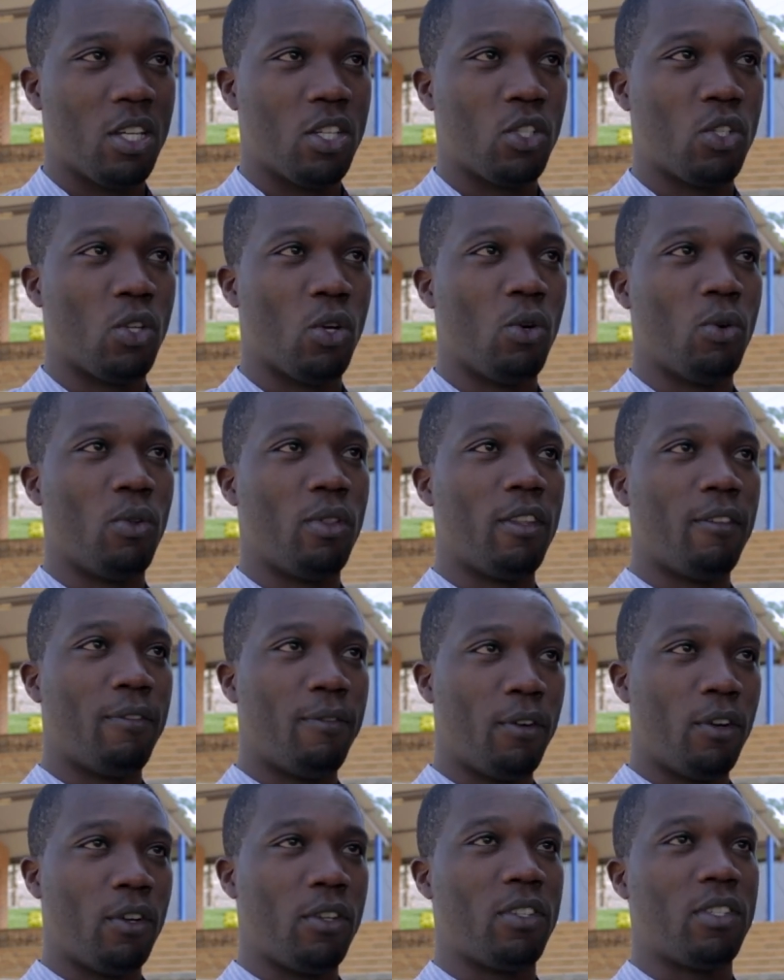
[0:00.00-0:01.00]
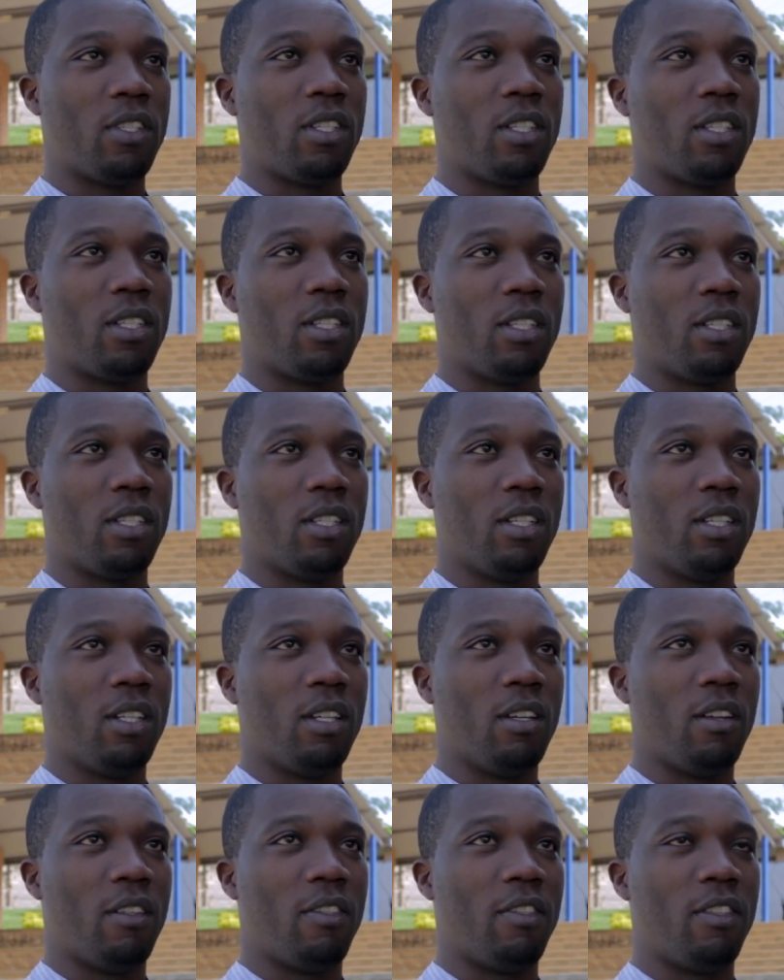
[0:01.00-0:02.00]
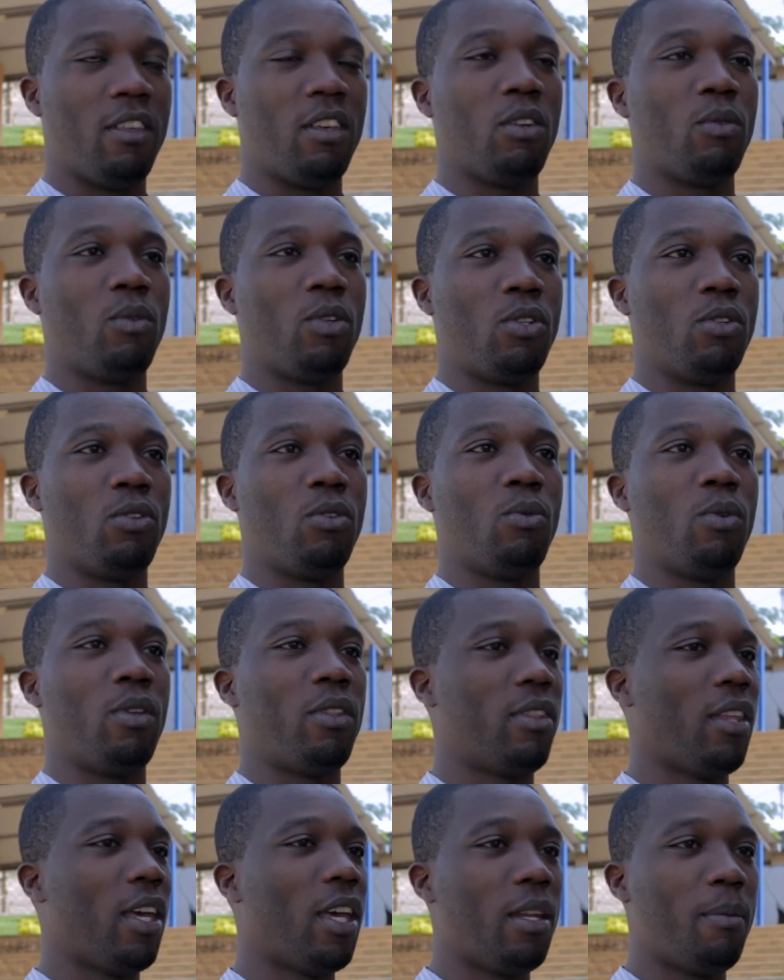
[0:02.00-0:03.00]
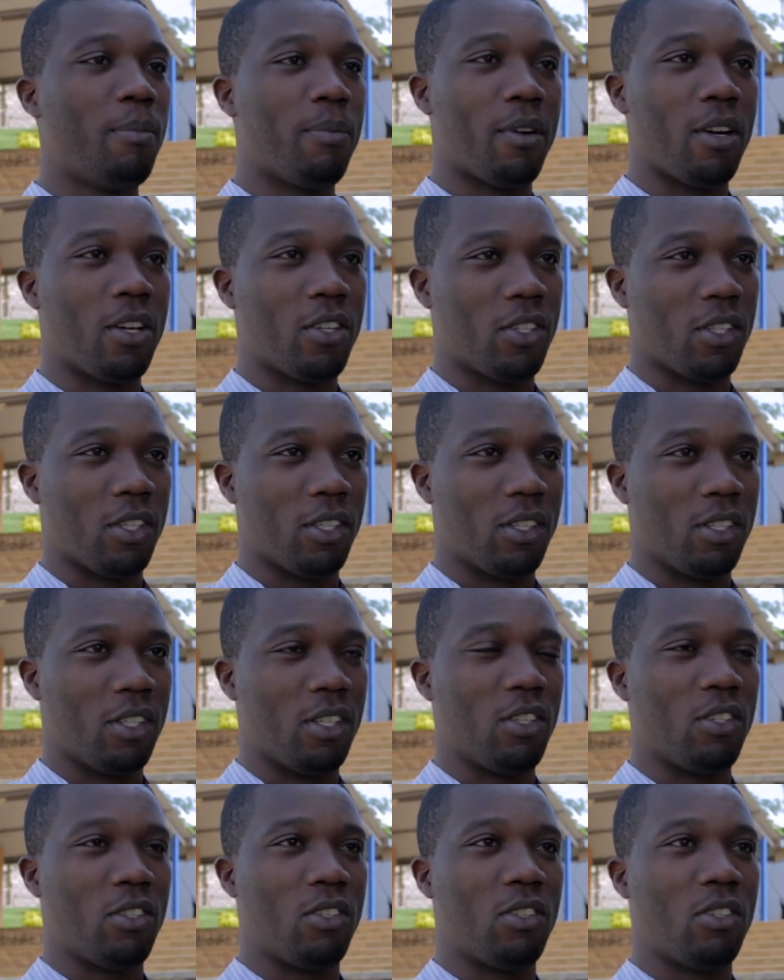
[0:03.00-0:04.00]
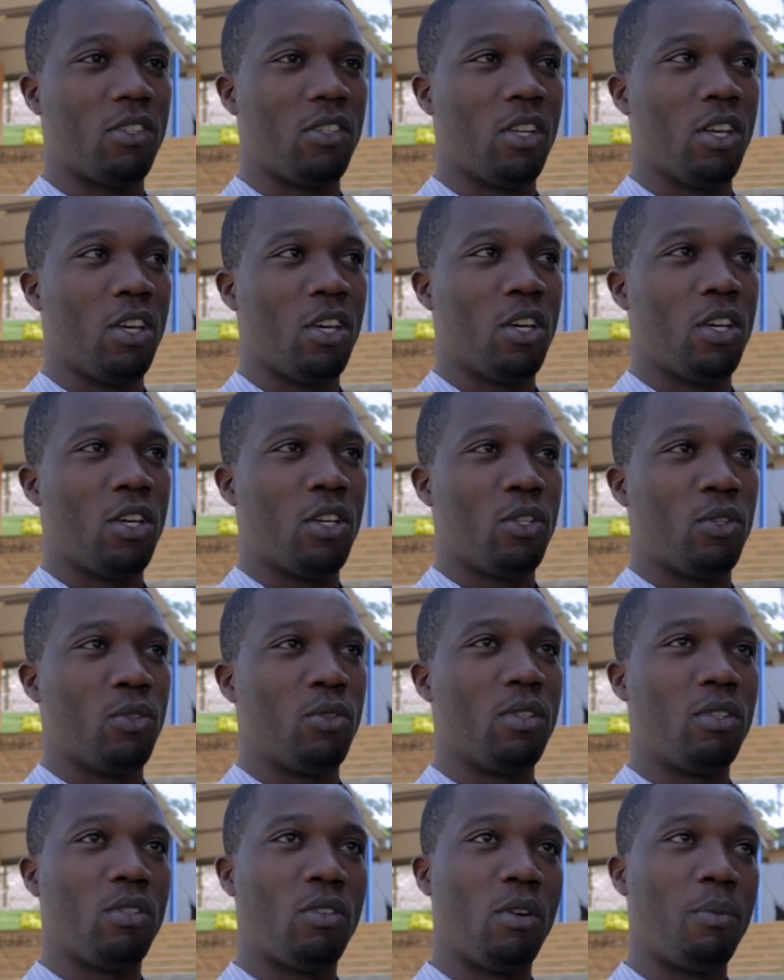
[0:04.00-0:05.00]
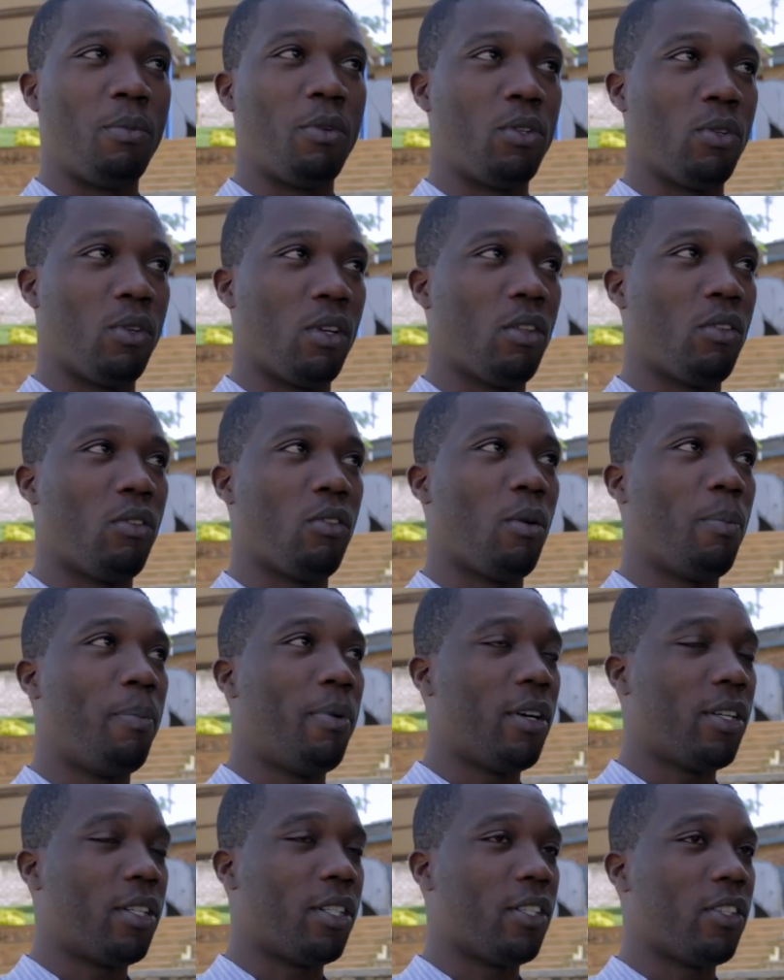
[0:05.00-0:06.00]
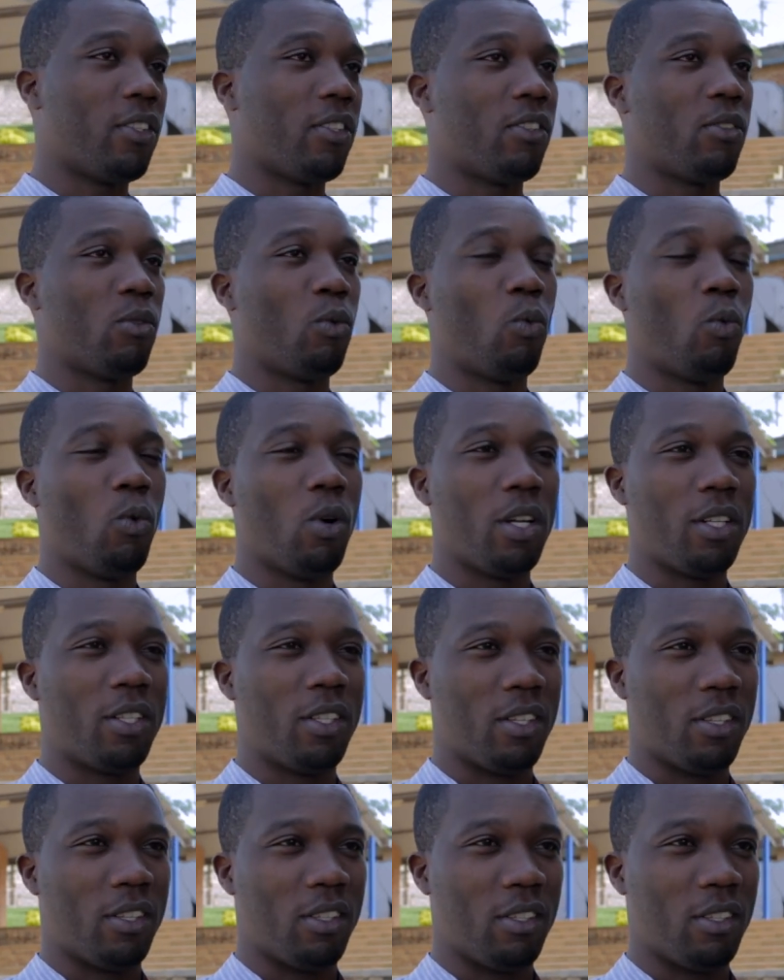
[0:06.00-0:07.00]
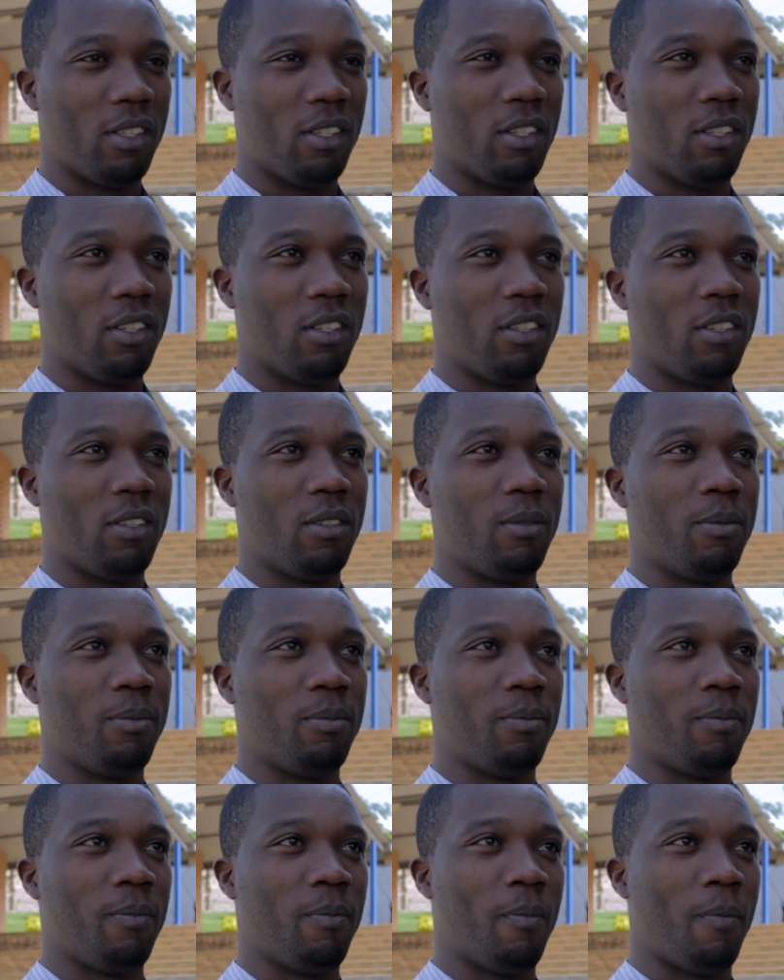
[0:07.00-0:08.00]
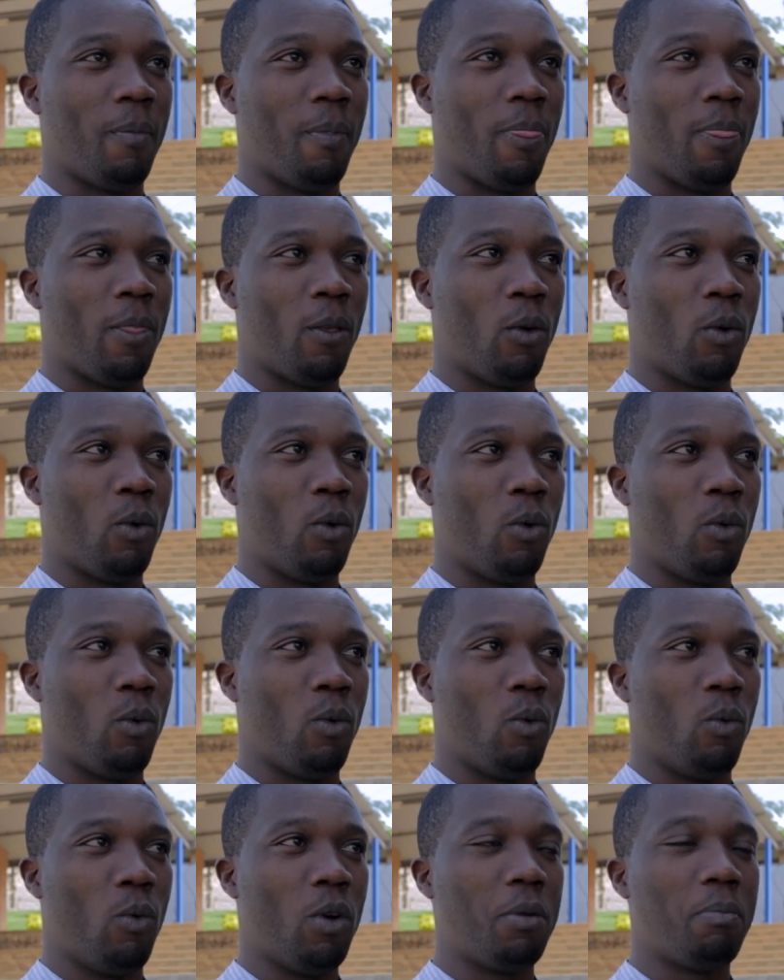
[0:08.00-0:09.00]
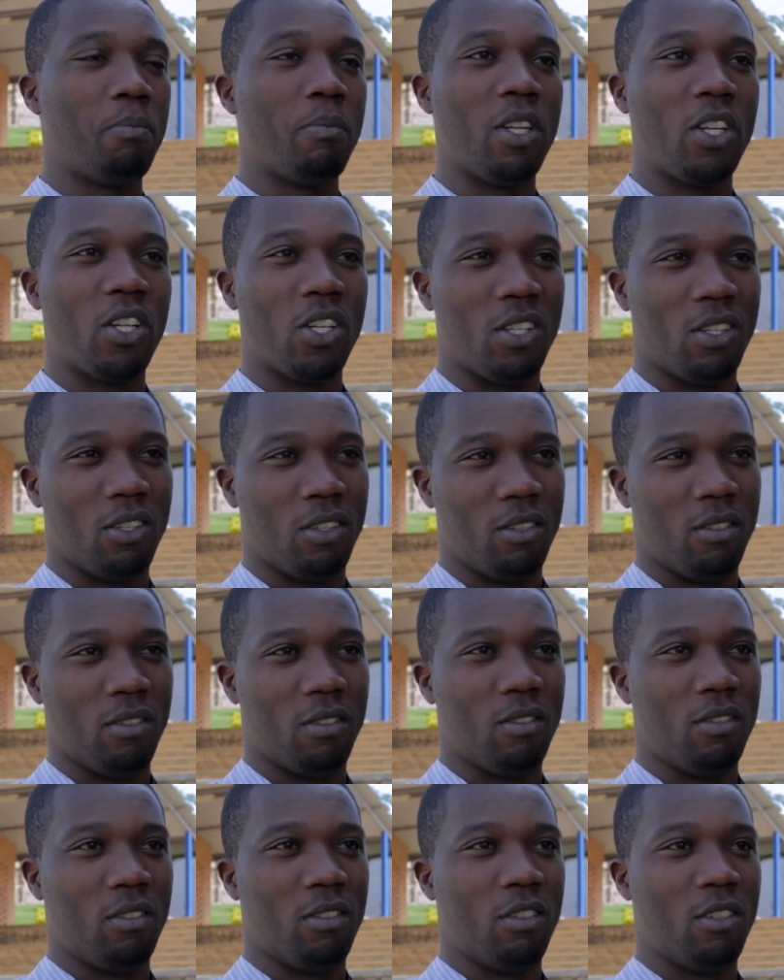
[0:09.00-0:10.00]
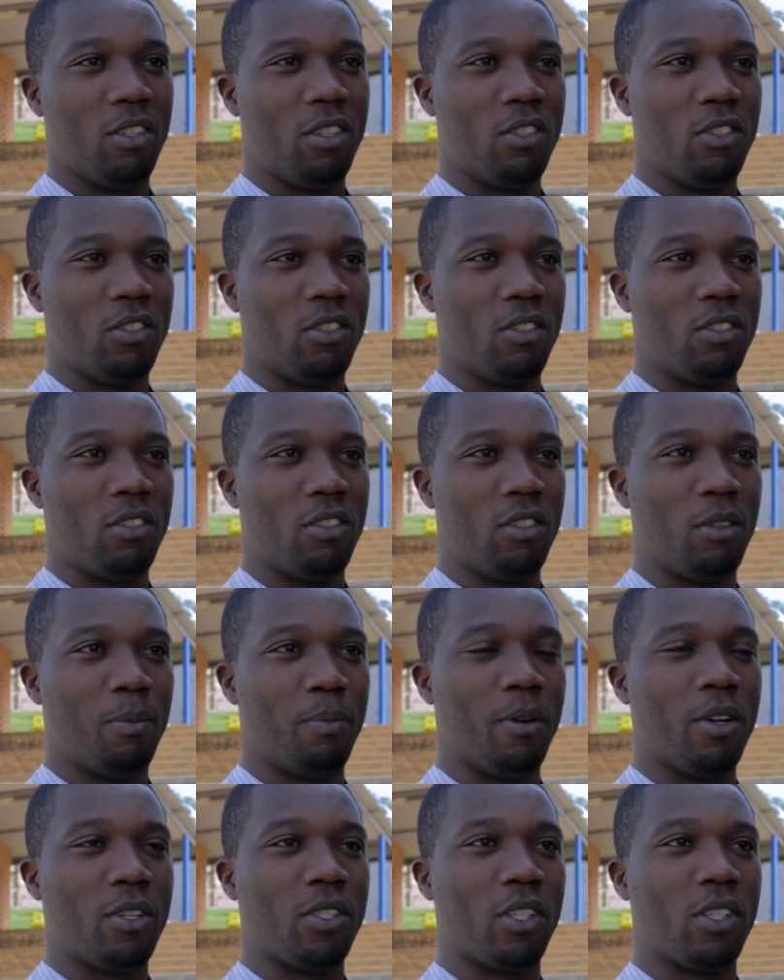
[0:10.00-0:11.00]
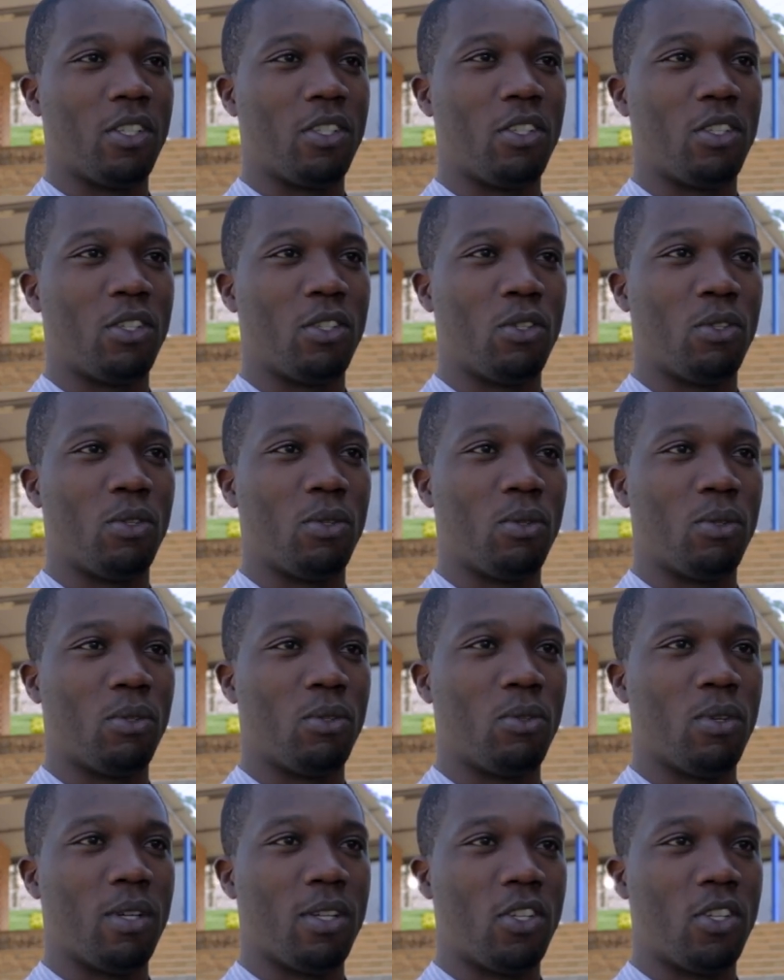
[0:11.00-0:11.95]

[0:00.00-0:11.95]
So the first uh, thing we do with any project is to determine together with our partners what, um, what mission is the project seeks to, to